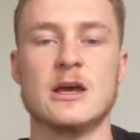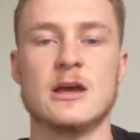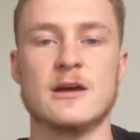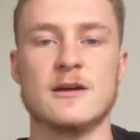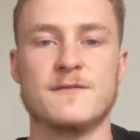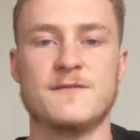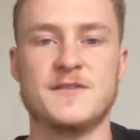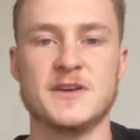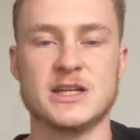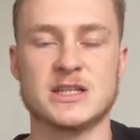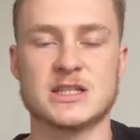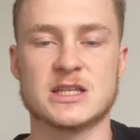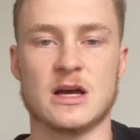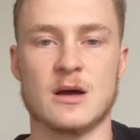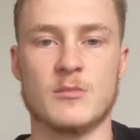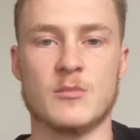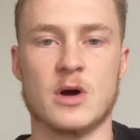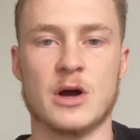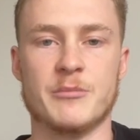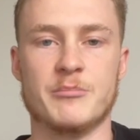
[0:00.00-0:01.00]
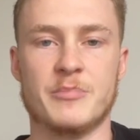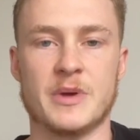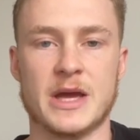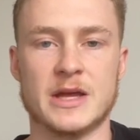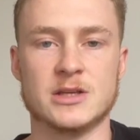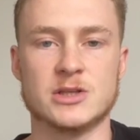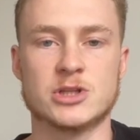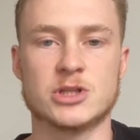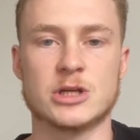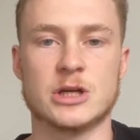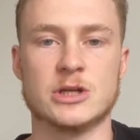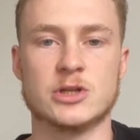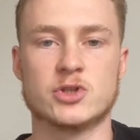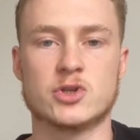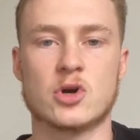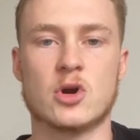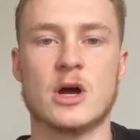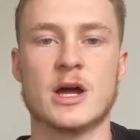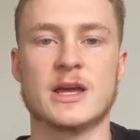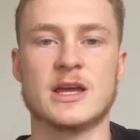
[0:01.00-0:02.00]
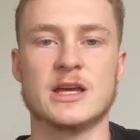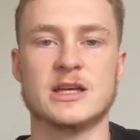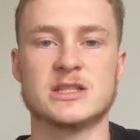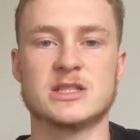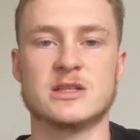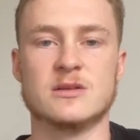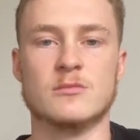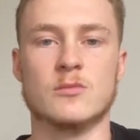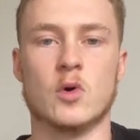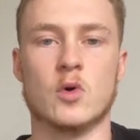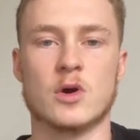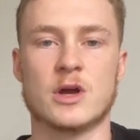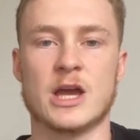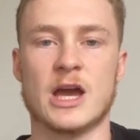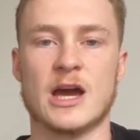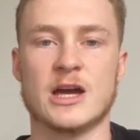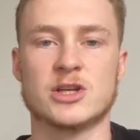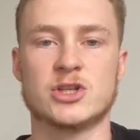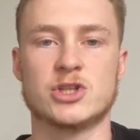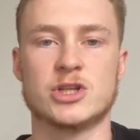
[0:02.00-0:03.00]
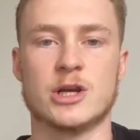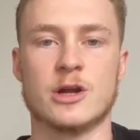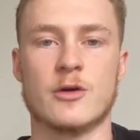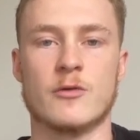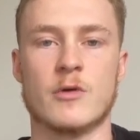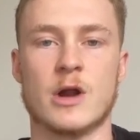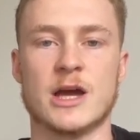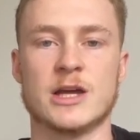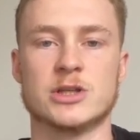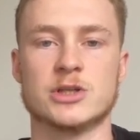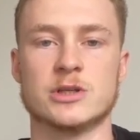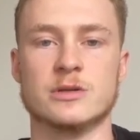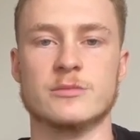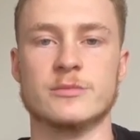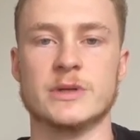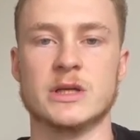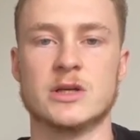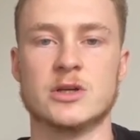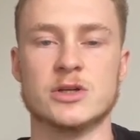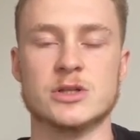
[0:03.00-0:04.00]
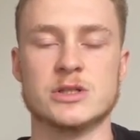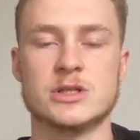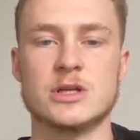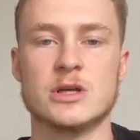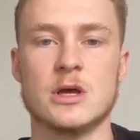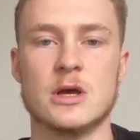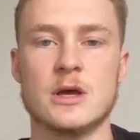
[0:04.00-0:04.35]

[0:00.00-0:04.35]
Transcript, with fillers: fix up my bench and try and get some more cash generation because